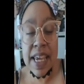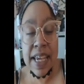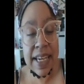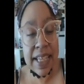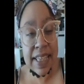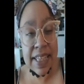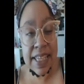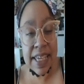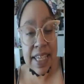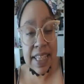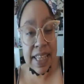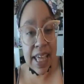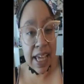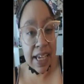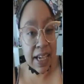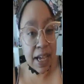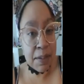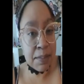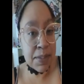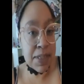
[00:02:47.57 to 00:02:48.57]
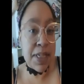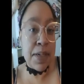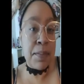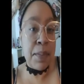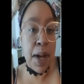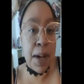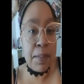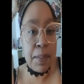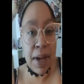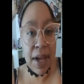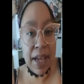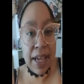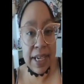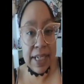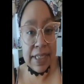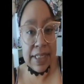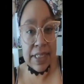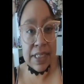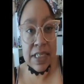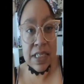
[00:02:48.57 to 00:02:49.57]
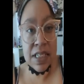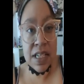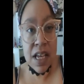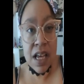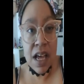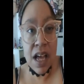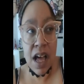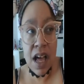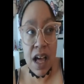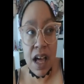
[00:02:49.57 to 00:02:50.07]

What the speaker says: anything that comes to my mind.